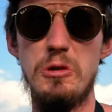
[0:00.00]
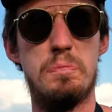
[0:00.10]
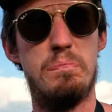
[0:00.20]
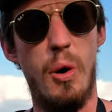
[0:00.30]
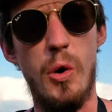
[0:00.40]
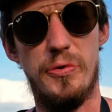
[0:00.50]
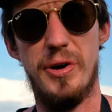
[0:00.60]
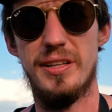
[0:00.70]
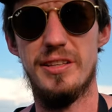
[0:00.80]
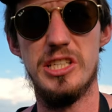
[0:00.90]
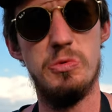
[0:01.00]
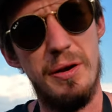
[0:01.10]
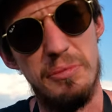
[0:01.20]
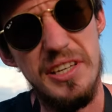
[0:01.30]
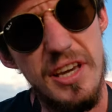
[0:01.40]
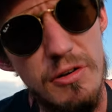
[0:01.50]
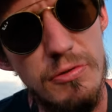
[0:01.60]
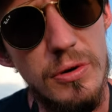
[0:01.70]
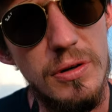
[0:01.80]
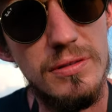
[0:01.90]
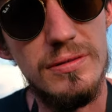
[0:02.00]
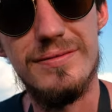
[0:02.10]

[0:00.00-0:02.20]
I was born ready. This is what I'm here for.